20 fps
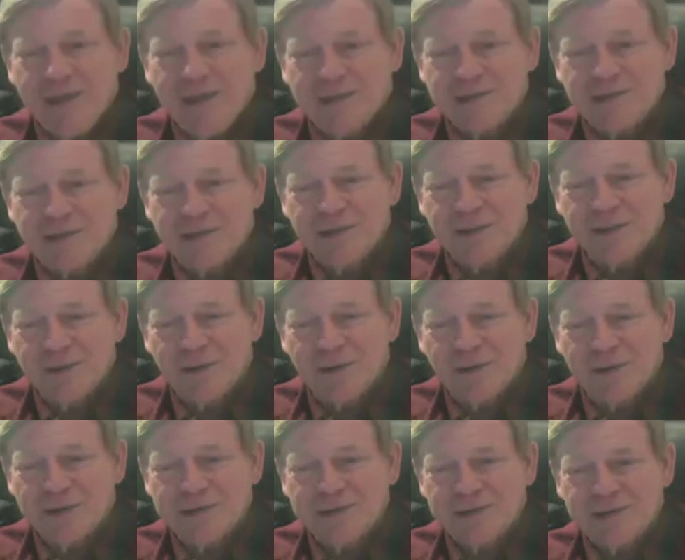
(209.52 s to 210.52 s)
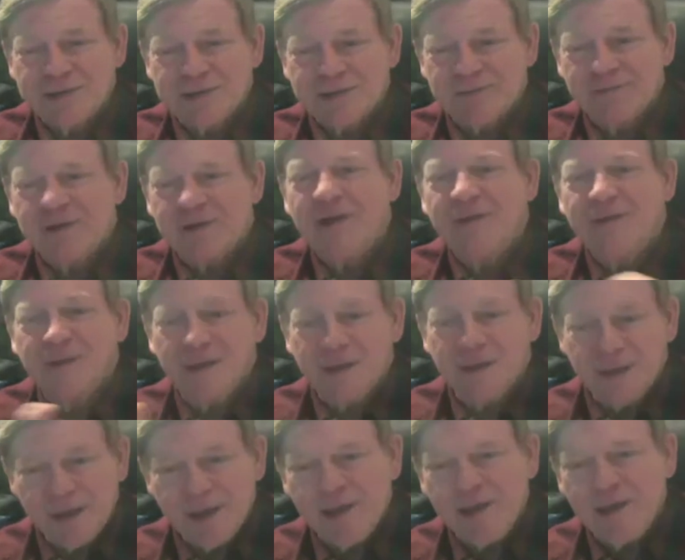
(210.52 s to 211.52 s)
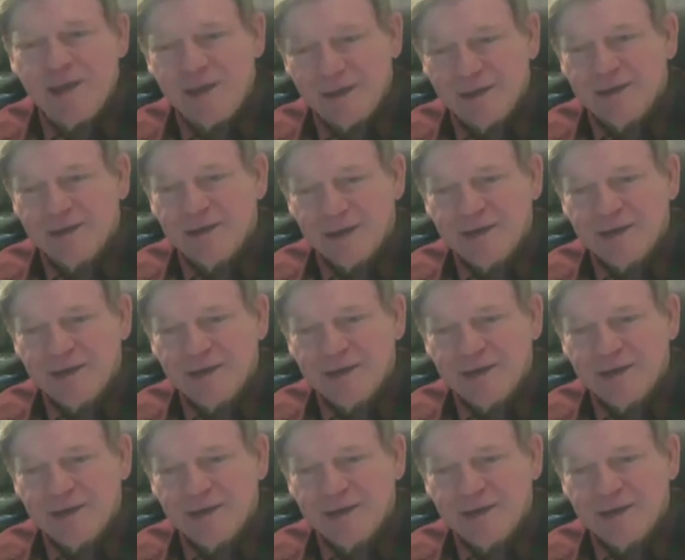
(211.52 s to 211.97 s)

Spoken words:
is the 3rd on the C7, and the E